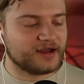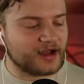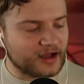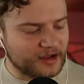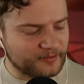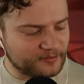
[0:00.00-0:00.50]

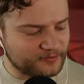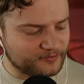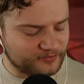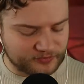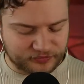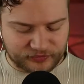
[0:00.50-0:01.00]

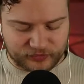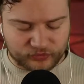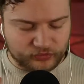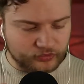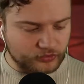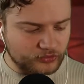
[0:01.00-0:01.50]

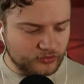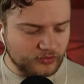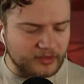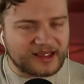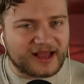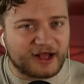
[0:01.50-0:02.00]

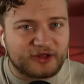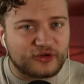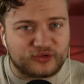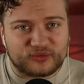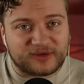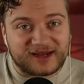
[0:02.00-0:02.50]
I
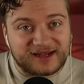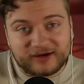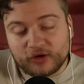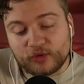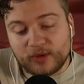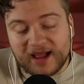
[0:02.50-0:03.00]
don't really
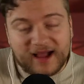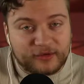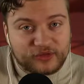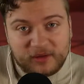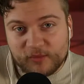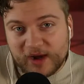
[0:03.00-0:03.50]
know how
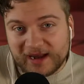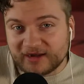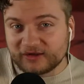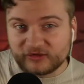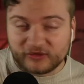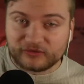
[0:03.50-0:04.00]
their
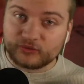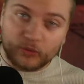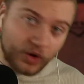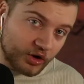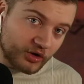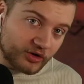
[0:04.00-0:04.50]
practices
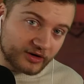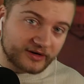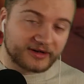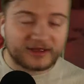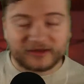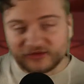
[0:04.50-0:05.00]

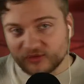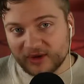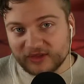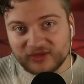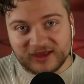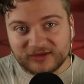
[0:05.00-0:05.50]
work, so
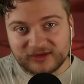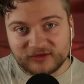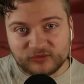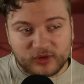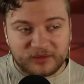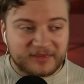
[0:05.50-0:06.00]
I think
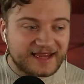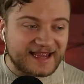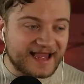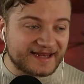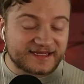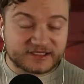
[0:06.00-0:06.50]
this will be
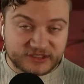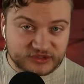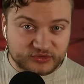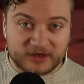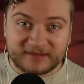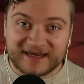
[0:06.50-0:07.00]
an
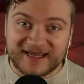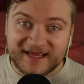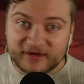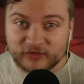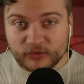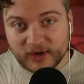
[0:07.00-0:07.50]
extremely
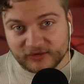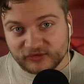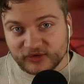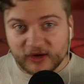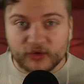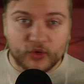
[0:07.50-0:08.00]

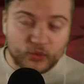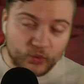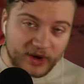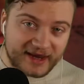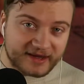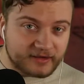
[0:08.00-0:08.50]
interesting
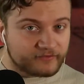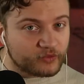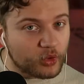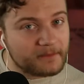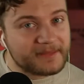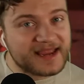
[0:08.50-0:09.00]
read for
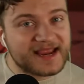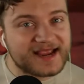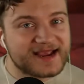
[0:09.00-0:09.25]
me.